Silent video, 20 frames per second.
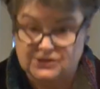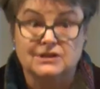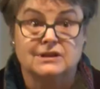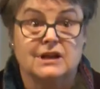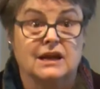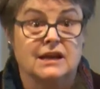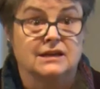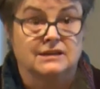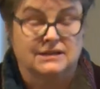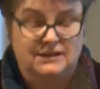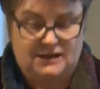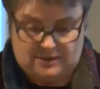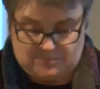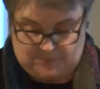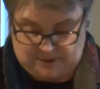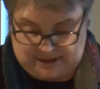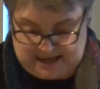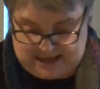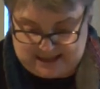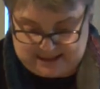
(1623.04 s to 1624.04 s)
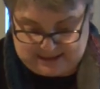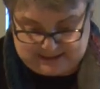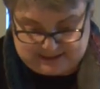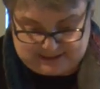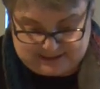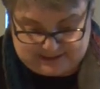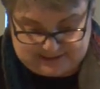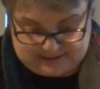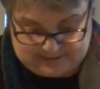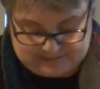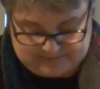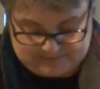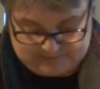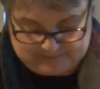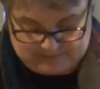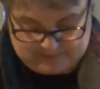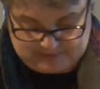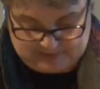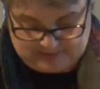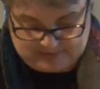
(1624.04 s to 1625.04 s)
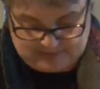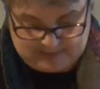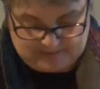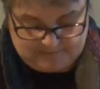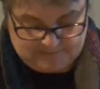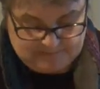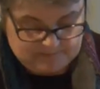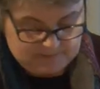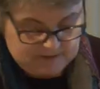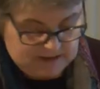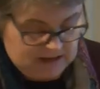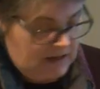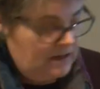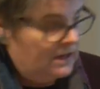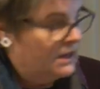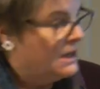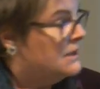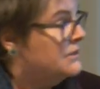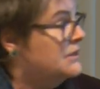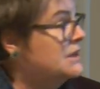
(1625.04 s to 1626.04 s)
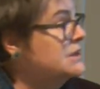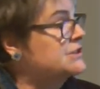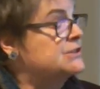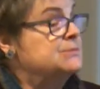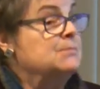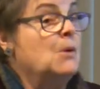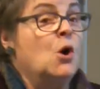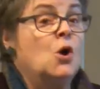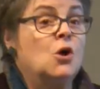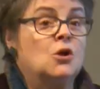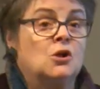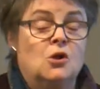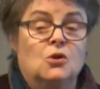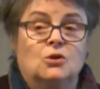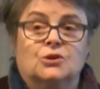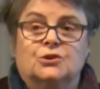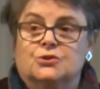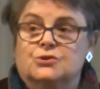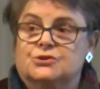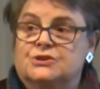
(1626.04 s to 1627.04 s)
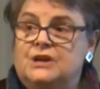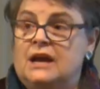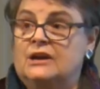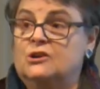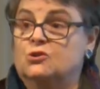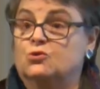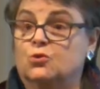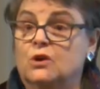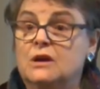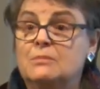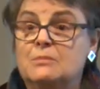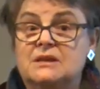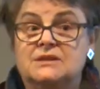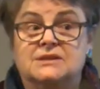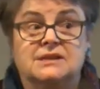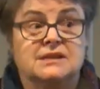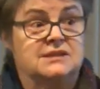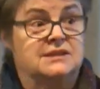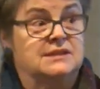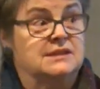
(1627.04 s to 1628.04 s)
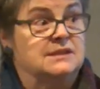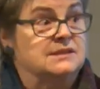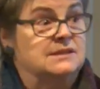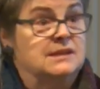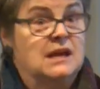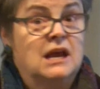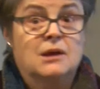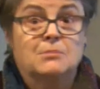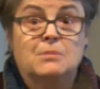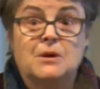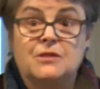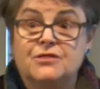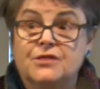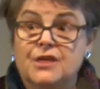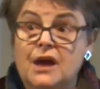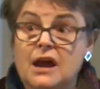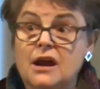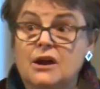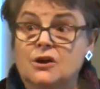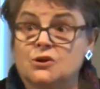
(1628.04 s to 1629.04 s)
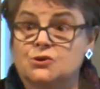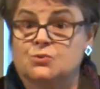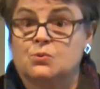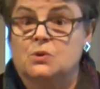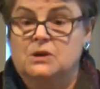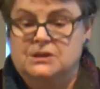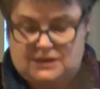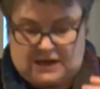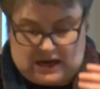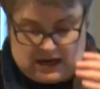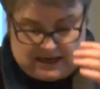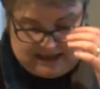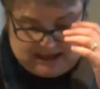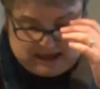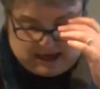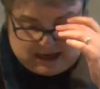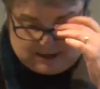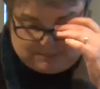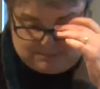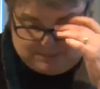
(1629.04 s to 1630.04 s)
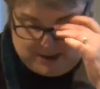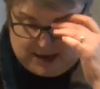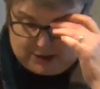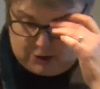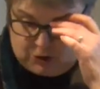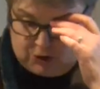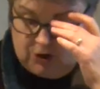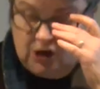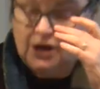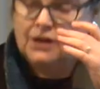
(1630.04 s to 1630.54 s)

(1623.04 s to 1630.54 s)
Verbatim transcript: then they ended up landless. These smallholders had a grim existence, but theirs was uh, better